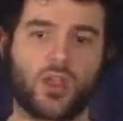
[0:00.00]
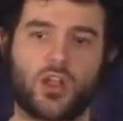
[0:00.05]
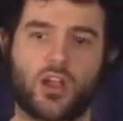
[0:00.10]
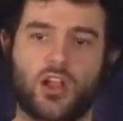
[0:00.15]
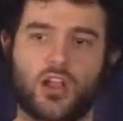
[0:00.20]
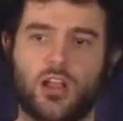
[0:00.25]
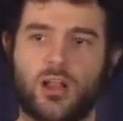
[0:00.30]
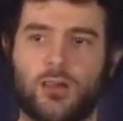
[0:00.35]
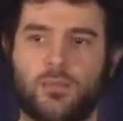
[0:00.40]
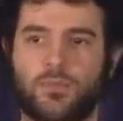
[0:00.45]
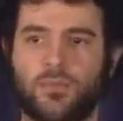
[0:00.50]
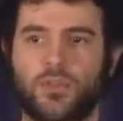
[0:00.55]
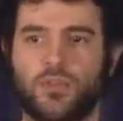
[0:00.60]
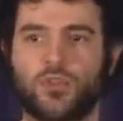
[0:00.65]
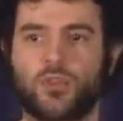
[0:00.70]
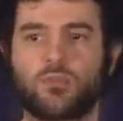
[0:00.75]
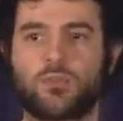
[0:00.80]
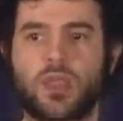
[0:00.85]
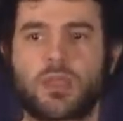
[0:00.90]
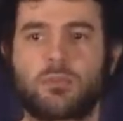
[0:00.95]
um,
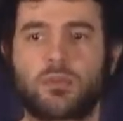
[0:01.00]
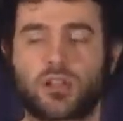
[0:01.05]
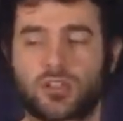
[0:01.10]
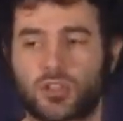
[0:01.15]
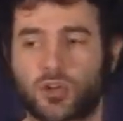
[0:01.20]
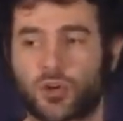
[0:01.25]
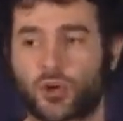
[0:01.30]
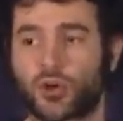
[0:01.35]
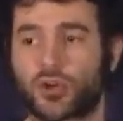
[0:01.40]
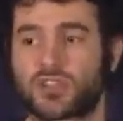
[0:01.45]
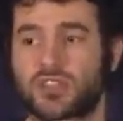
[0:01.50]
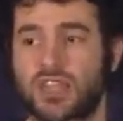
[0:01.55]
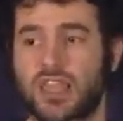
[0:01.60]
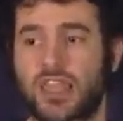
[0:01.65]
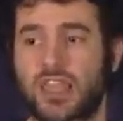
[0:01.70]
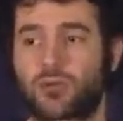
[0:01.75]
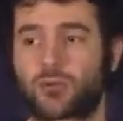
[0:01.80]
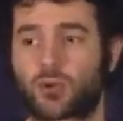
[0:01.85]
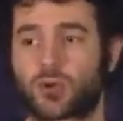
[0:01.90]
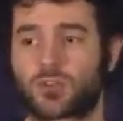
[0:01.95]
you may be able to earn
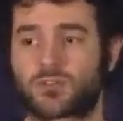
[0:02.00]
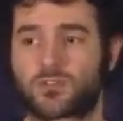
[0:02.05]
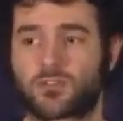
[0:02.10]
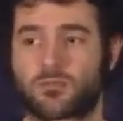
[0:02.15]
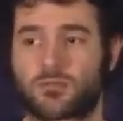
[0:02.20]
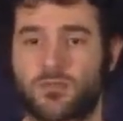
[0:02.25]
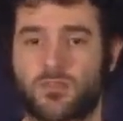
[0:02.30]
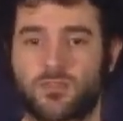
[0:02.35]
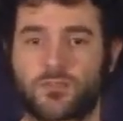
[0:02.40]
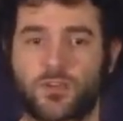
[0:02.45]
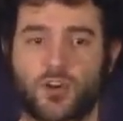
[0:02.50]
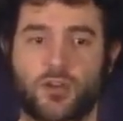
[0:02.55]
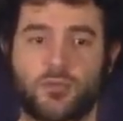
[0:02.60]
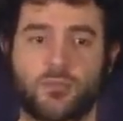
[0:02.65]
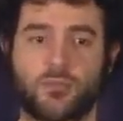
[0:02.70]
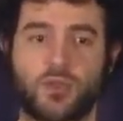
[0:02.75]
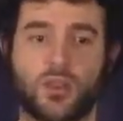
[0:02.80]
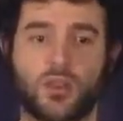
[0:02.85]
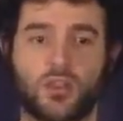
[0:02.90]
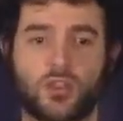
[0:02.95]
staking rewards from,
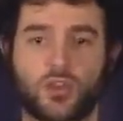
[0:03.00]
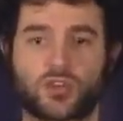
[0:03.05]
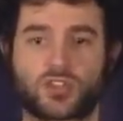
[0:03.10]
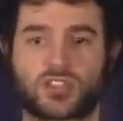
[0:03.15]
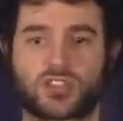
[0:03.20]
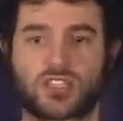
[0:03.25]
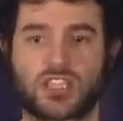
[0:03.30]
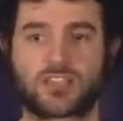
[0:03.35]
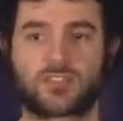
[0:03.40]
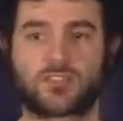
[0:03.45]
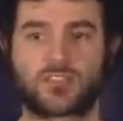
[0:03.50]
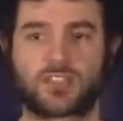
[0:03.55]
from your successful